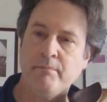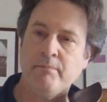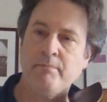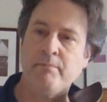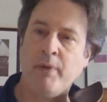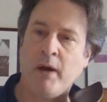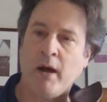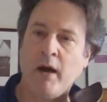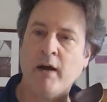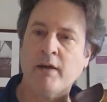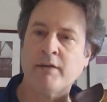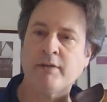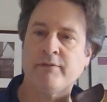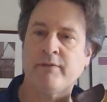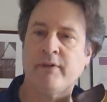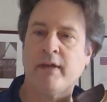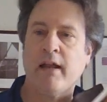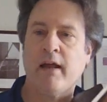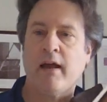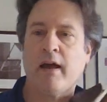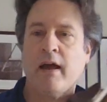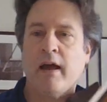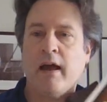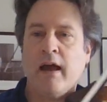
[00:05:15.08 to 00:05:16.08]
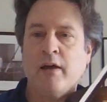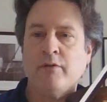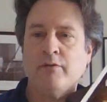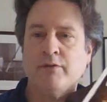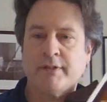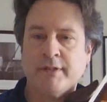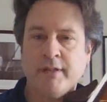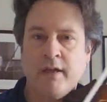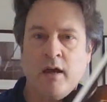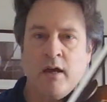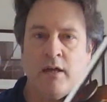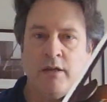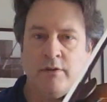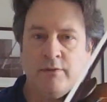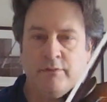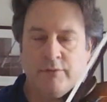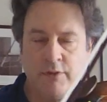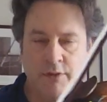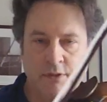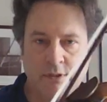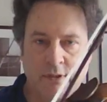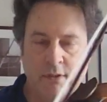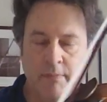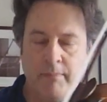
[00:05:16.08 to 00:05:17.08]
part of it, outside of
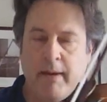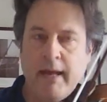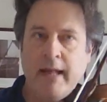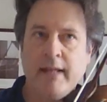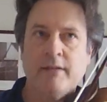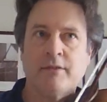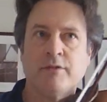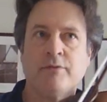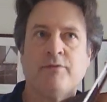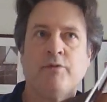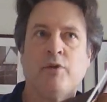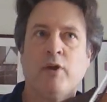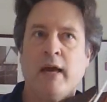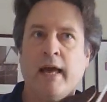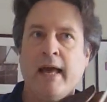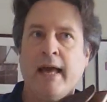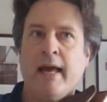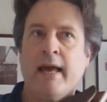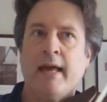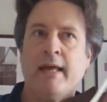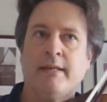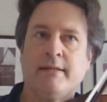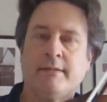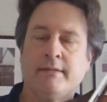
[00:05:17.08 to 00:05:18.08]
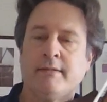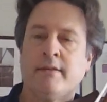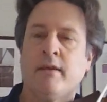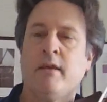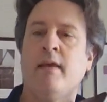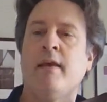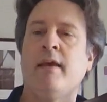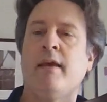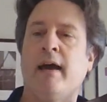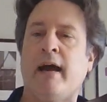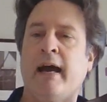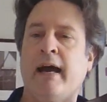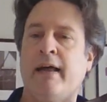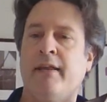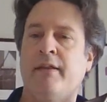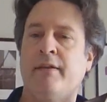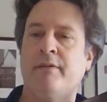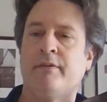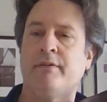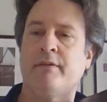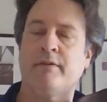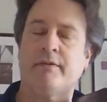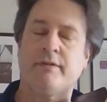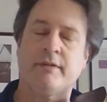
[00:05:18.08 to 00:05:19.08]
just the balance of your hands
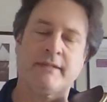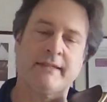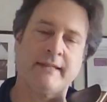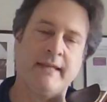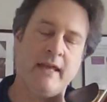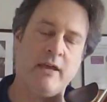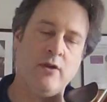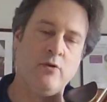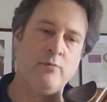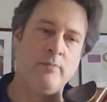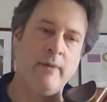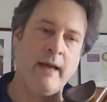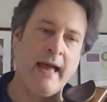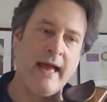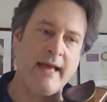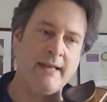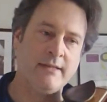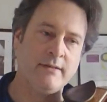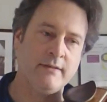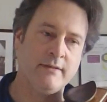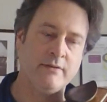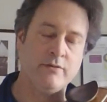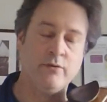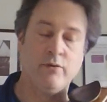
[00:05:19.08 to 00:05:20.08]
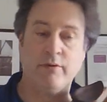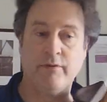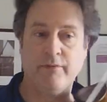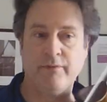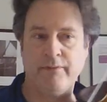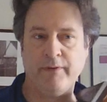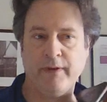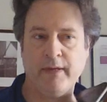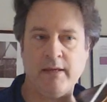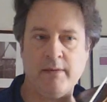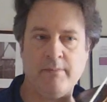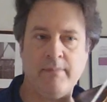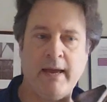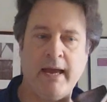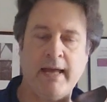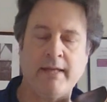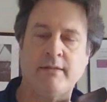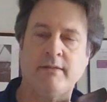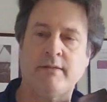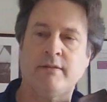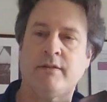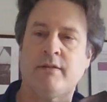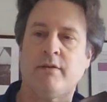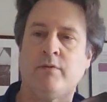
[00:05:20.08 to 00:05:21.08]
and the scale patterns or the finger
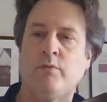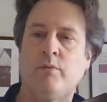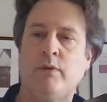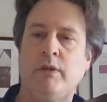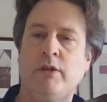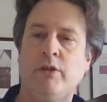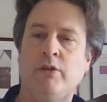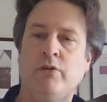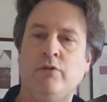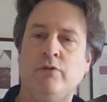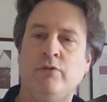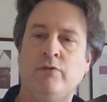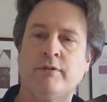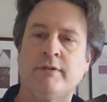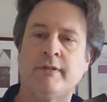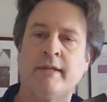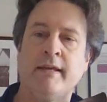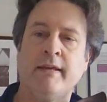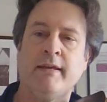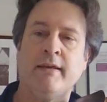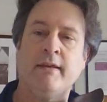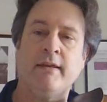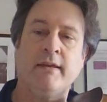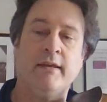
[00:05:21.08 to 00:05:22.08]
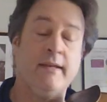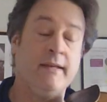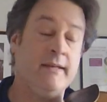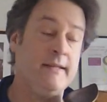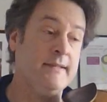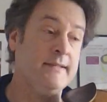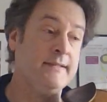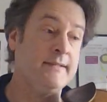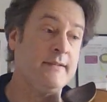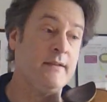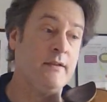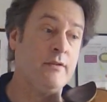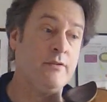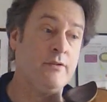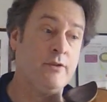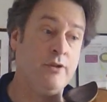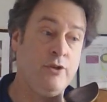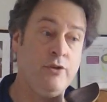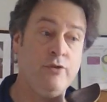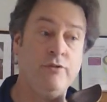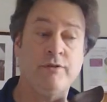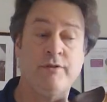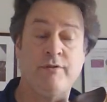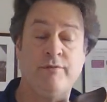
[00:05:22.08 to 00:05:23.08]
patterns that we use, is the
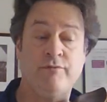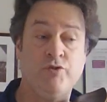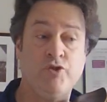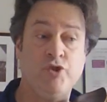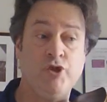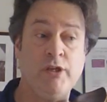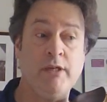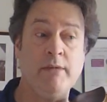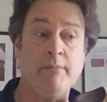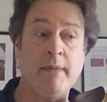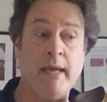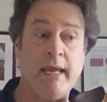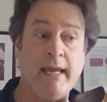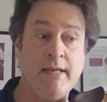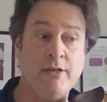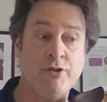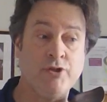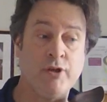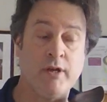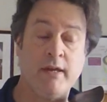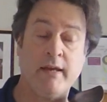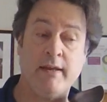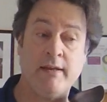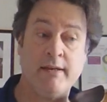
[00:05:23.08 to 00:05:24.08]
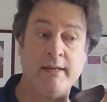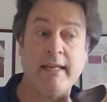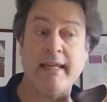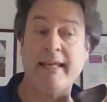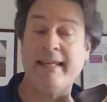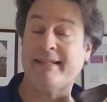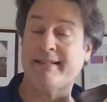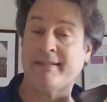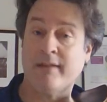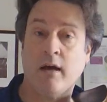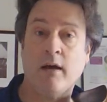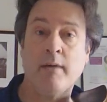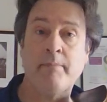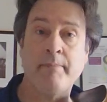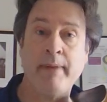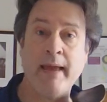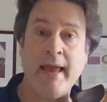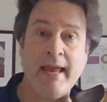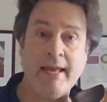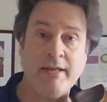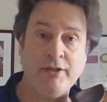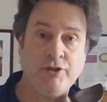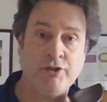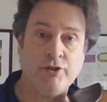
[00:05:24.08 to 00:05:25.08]
use of G major and its
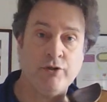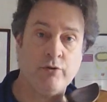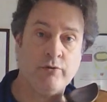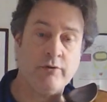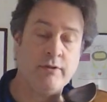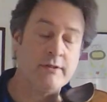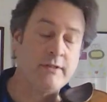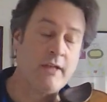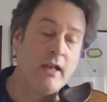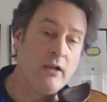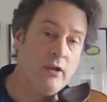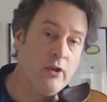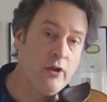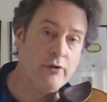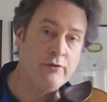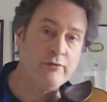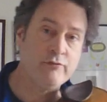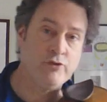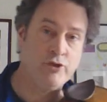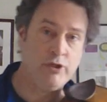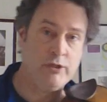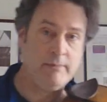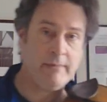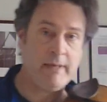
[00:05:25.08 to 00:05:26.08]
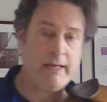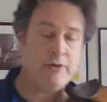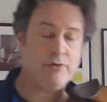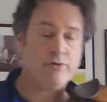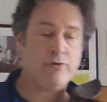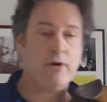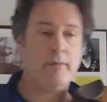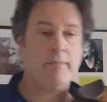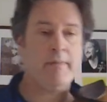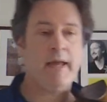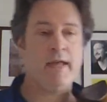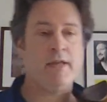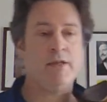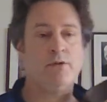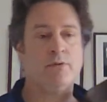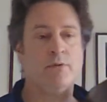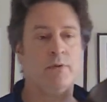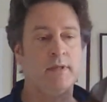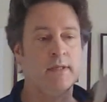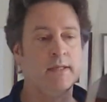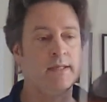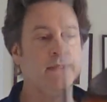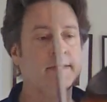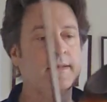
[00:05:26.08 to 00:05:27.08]
arpeggio. There's a lot of G major arpeggio
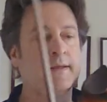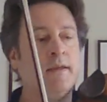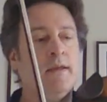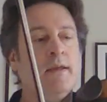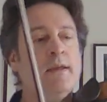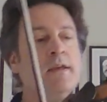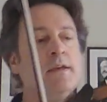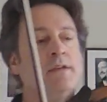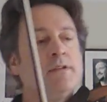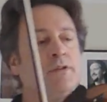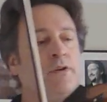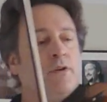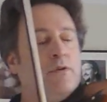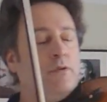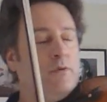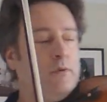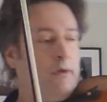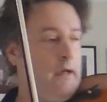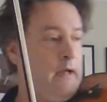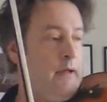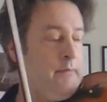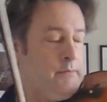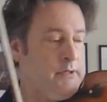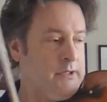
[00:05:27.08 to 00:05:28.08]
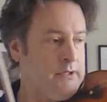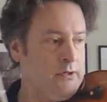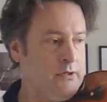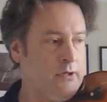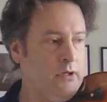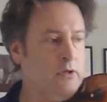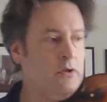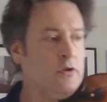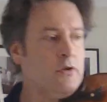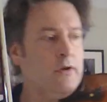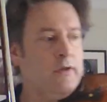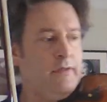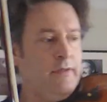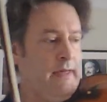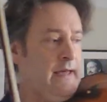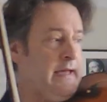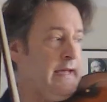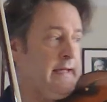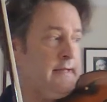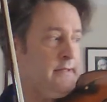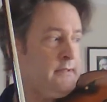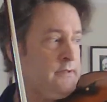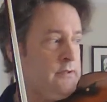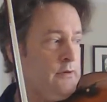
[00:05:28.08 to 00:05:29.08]
in this. So I'm just going to look at
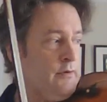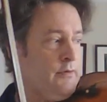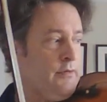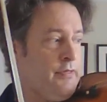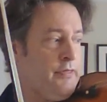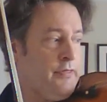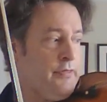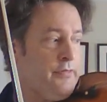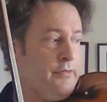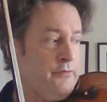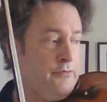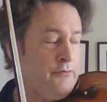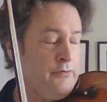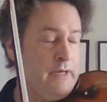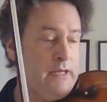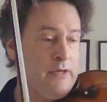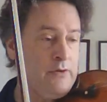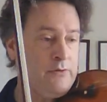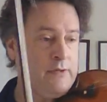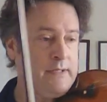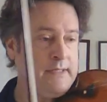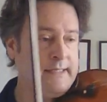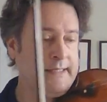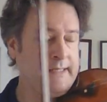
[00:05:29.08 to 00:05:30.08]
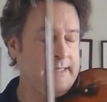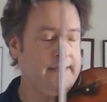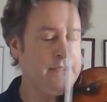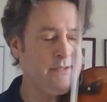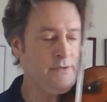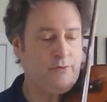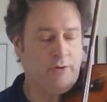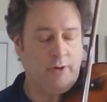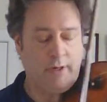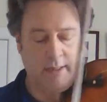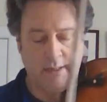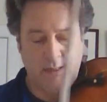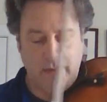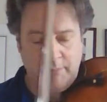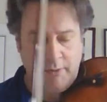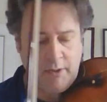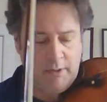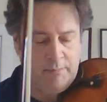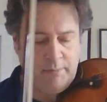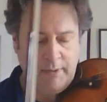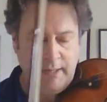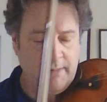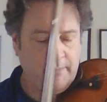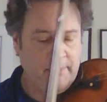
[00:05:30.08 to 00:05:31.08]
that. So 3 on the D string, and I'm
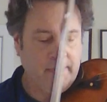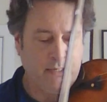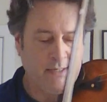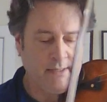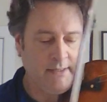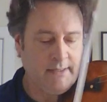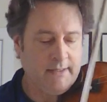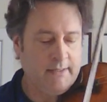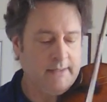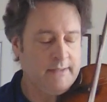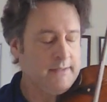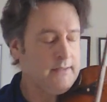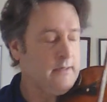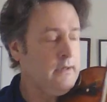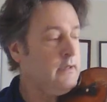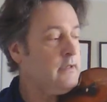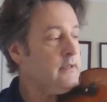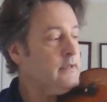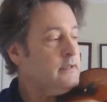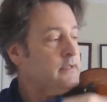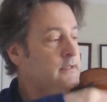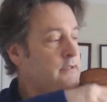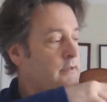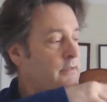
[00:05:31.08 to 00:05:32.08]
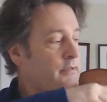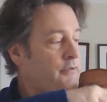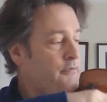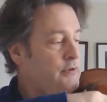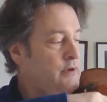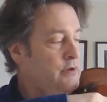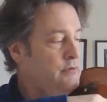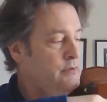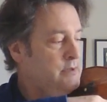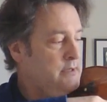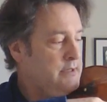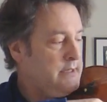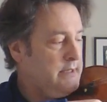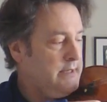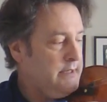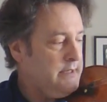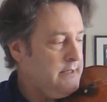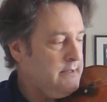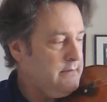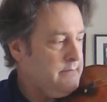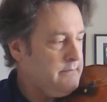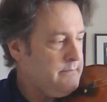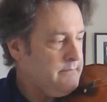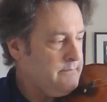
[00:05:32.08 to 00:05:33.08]
going to play Piccadilly Circus. 3 on the
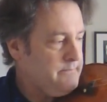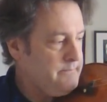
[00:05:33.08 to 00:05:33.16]
D,